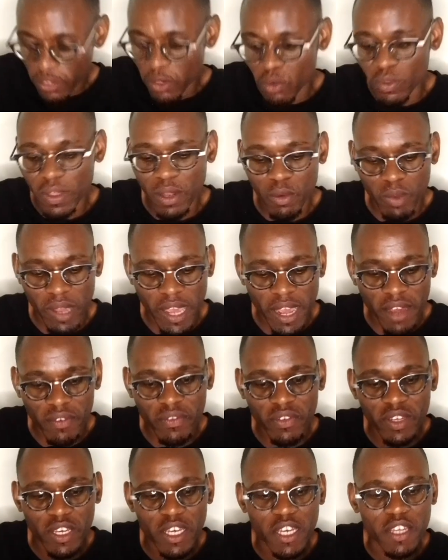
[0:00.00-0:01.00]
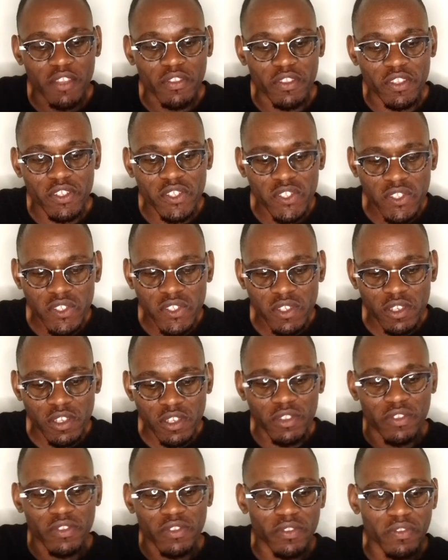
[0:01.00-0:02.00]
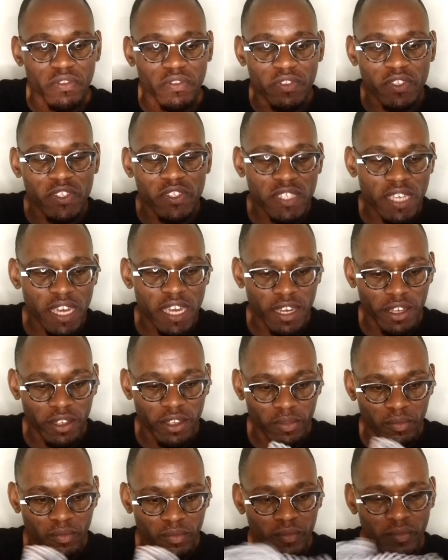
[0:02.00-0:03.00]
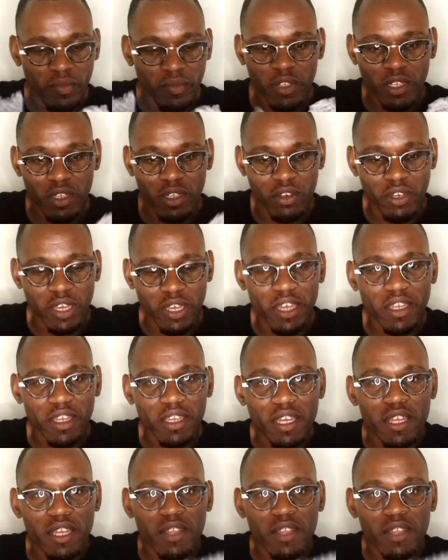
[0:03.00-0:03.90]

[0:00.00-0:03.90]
thing that we have, this guy, okay,